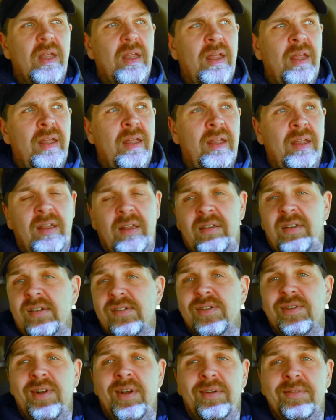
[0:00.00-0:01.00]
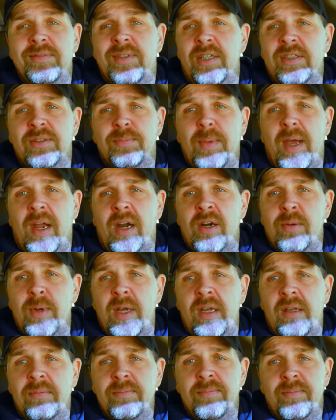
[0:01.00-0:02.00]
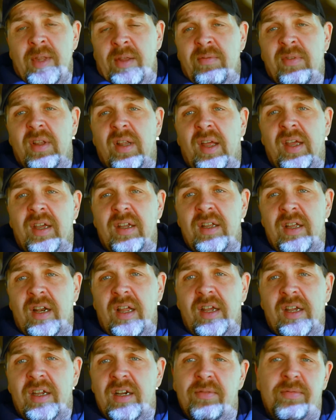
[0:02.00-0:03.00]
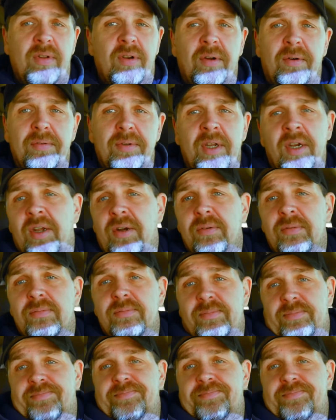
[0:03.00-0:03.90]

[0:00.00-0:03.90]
It doesn't help, doesn't matter to me. If you like it, you like it. If you don't, you don't.